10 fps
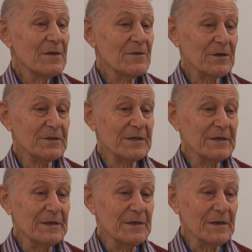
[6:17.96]
that
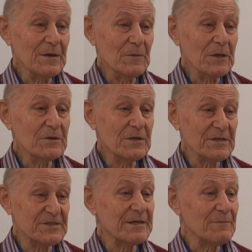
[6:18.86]
he
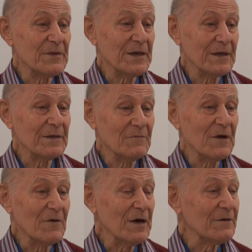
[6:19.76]
does something
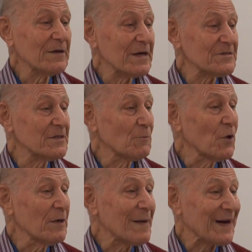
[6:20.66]
and gets the
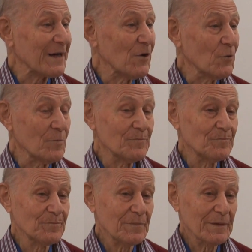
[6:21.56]
boy back home,
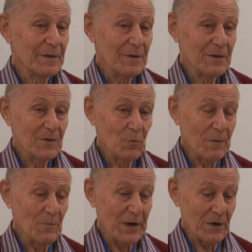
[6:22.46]

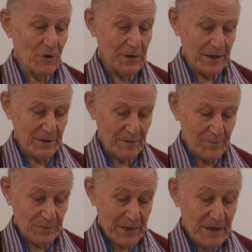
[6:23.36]
one way or another.
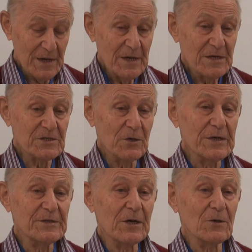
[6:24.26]
So
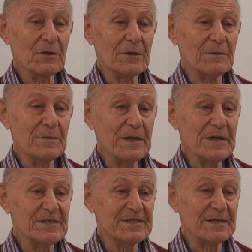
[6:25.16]
he told
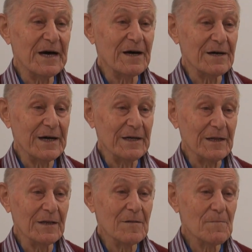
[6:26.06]
Issa
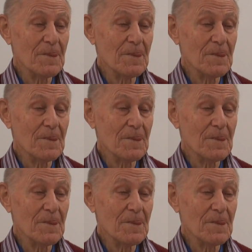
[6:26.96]
Harel